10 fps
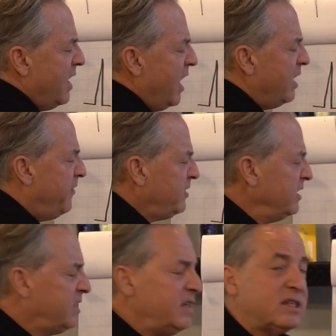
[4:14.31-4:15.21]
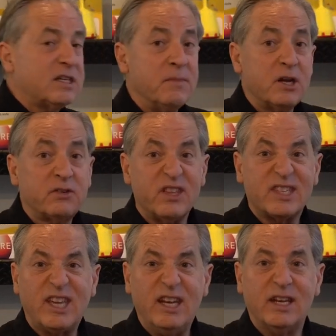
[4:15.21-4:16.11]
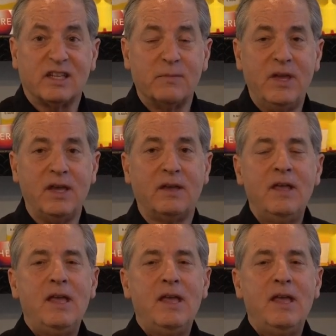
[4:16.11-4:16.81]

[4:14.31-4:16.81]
And efficiency is just a measure of the skinniness of the peak.